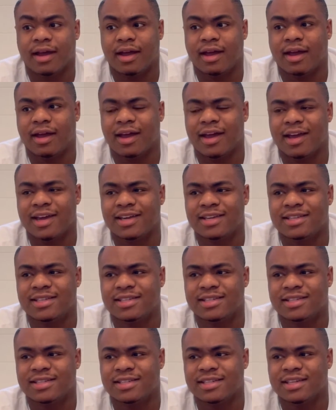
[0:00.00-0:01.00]

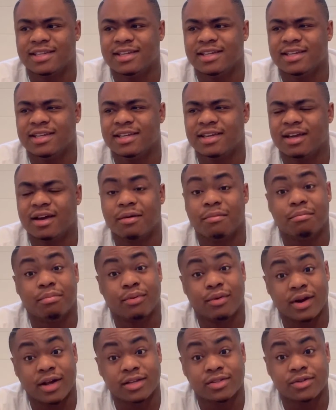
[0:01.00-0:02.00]
AC
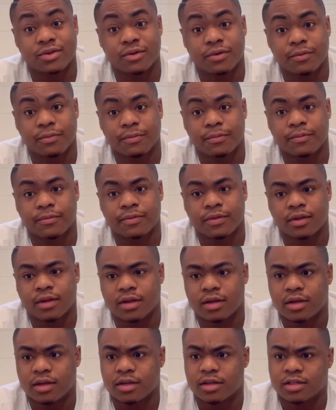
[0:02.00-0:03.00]
compressor.
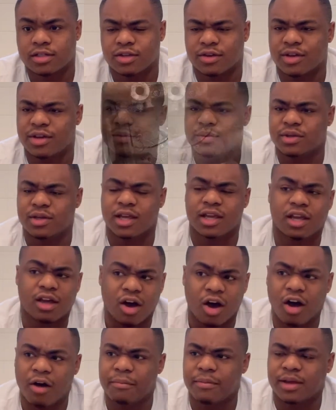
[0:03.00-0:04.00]
So he
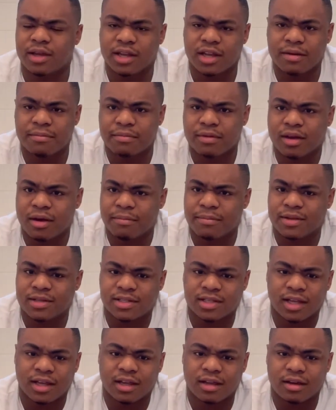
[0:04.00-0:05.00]
called me and hit me up and
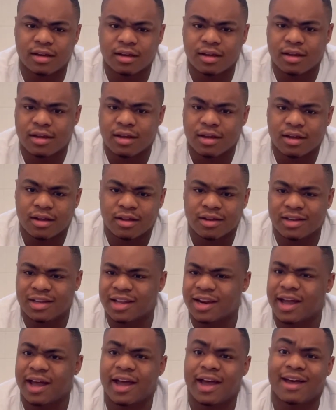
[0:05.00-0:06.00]
said
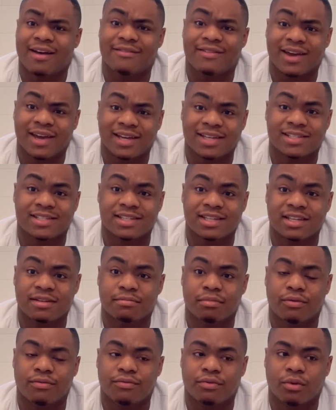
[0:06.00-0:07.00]
that I have AC
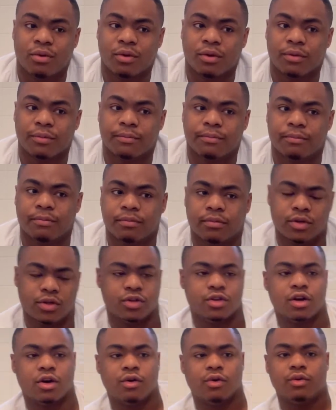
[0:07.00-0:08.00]
before, you
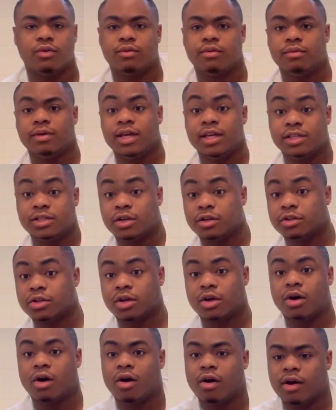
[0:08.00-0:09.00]
know, he took the
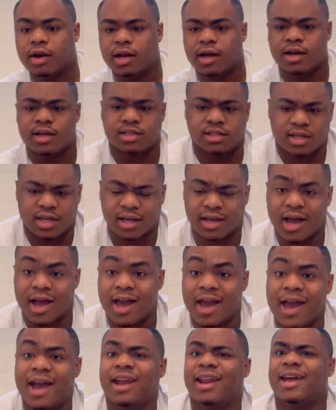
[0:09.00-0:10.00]
car. And I was like, I
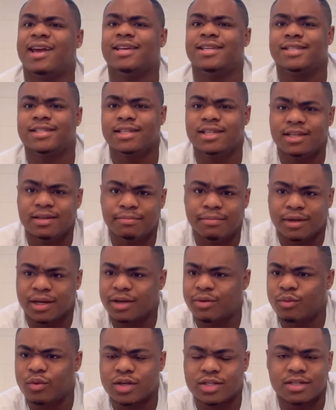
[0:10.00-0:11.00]
had AC, but
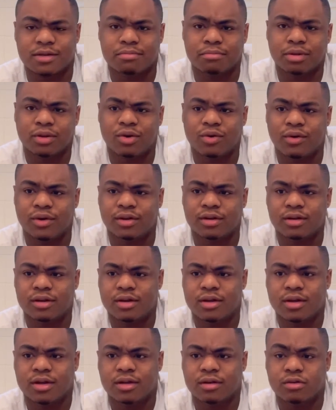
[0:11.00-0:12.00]
it wasn't blowing,
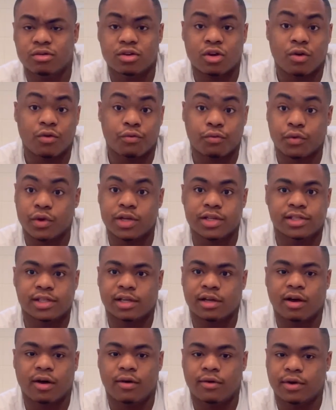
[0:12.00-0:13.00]
you know, freezing
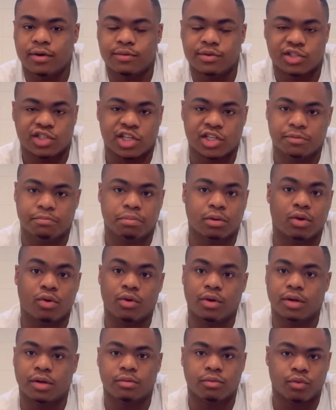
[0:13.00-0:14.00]
cold. It was just
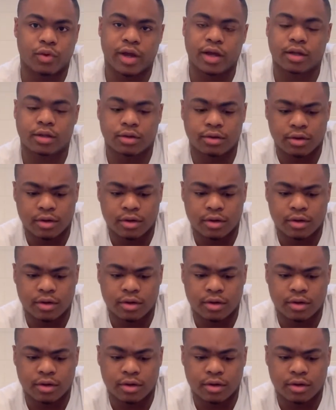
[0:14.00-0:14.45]
blowing regular.